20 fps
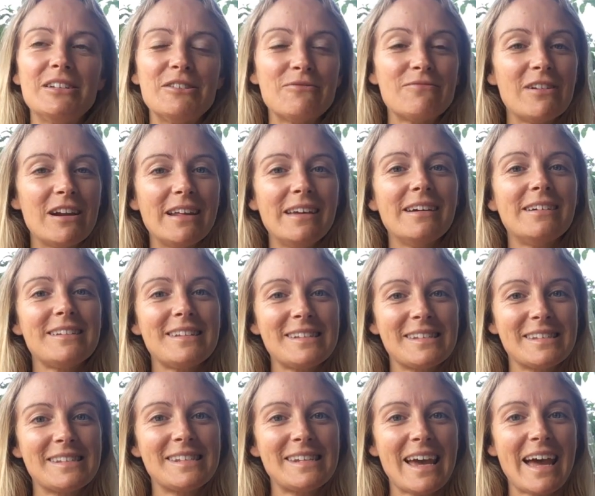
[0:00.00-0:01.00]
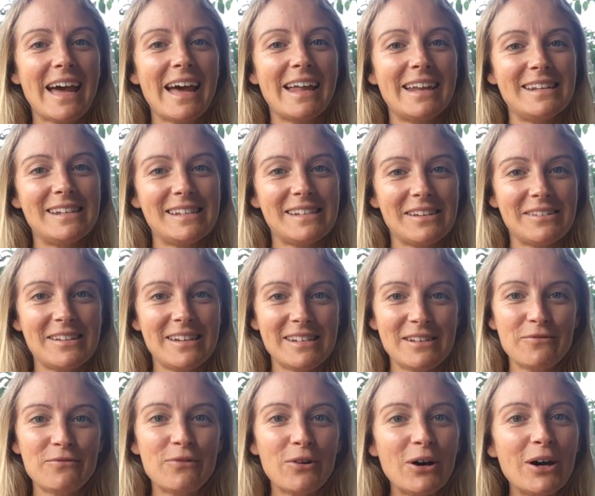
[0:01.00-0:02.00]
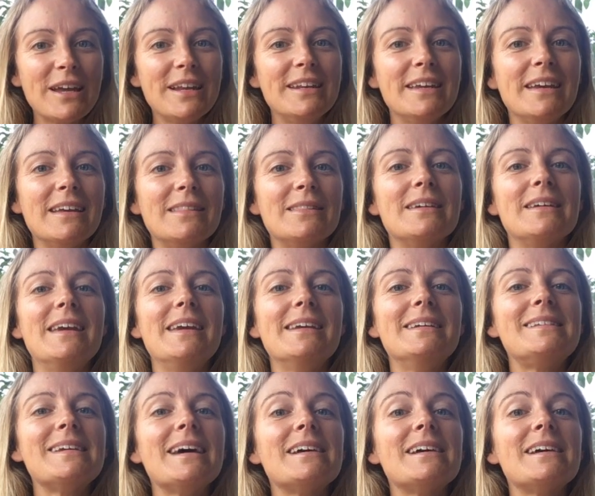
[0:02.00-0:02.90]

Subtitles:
to really understand and defining it